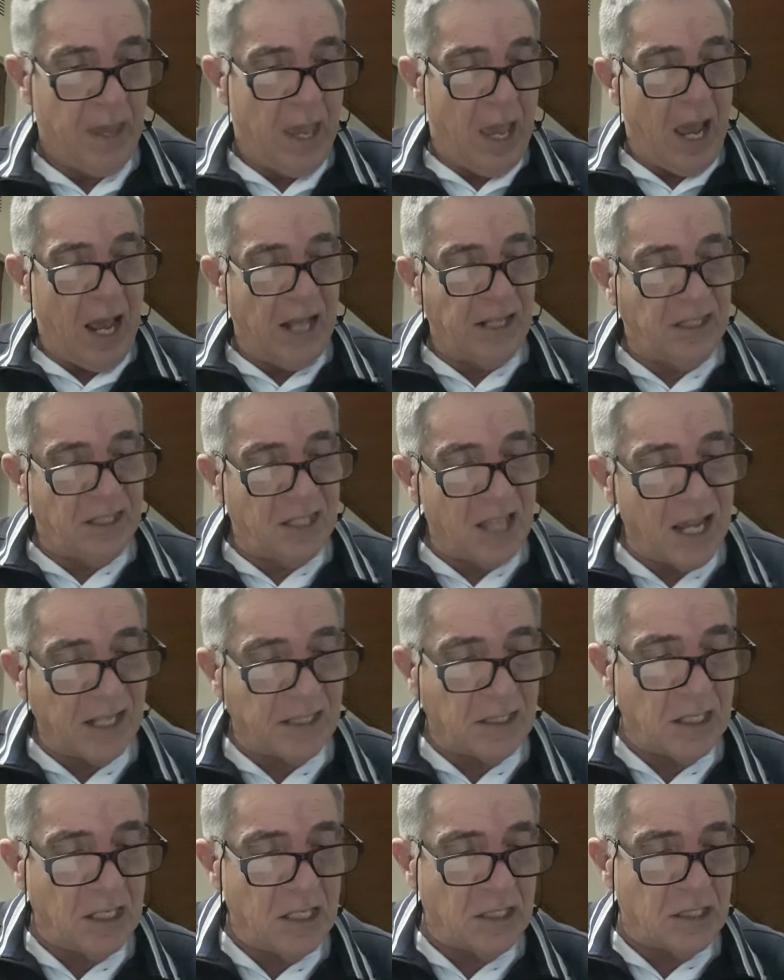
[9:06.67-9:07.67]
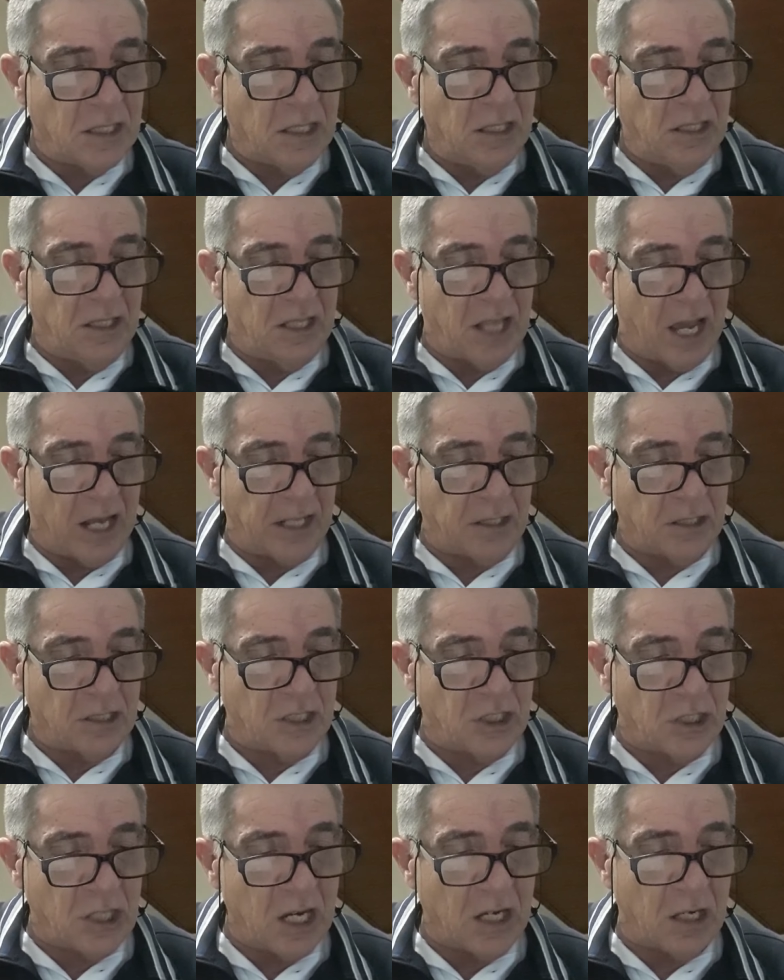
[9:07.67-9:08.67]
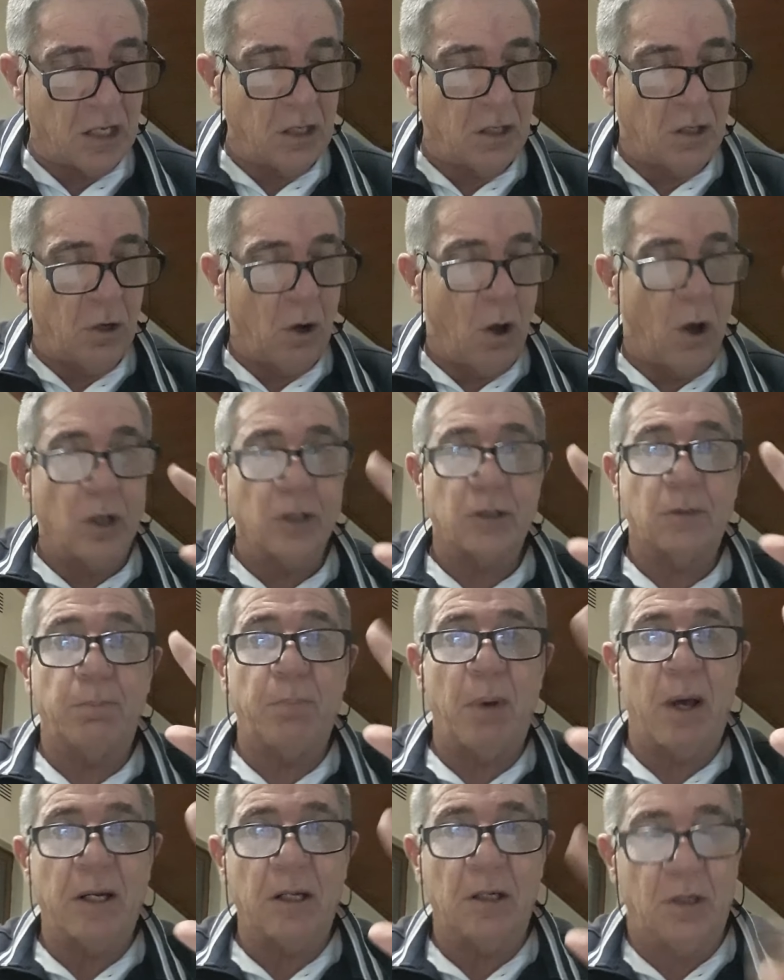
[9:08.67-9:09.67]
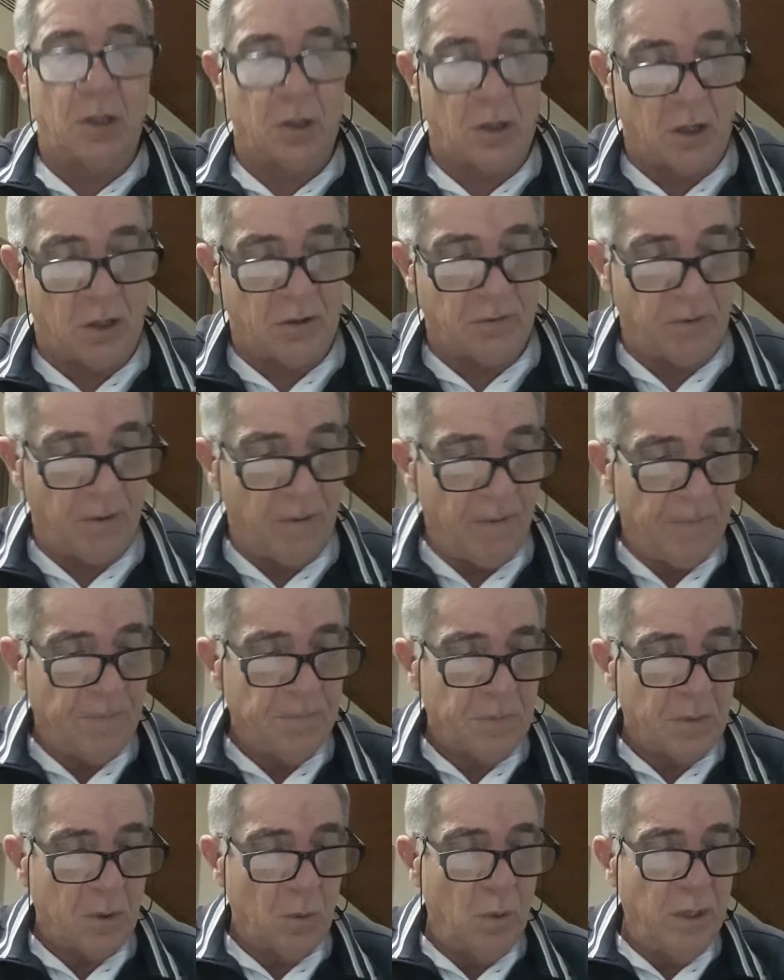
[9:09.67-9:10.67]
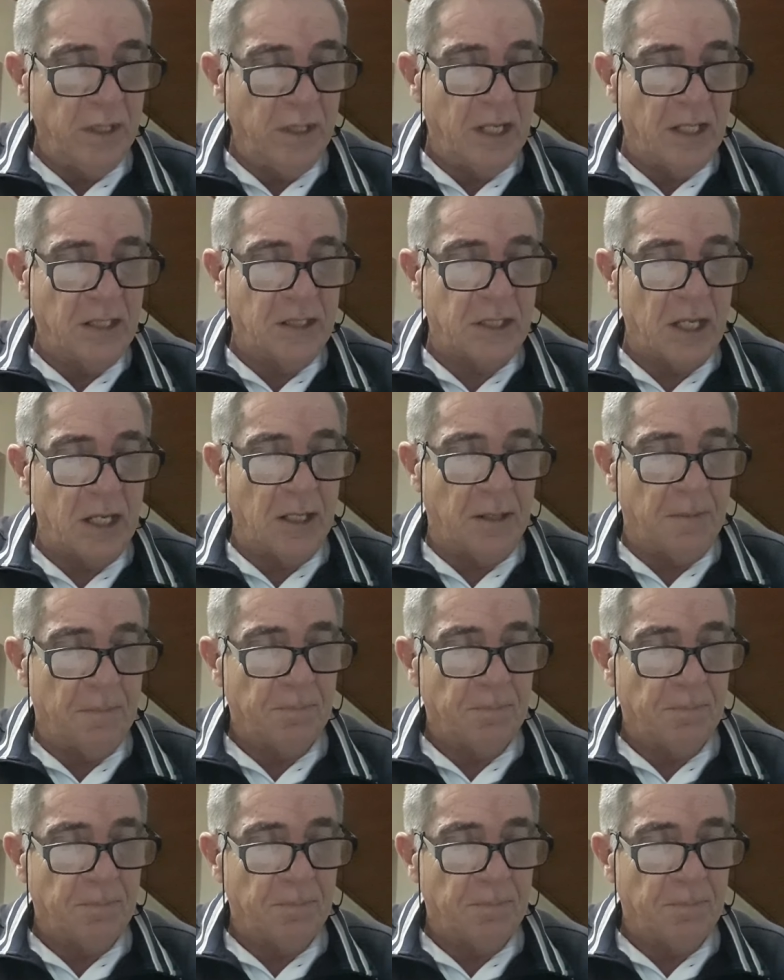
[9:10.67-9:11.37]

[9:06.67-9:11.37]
And that is in that second last paragraph where they say,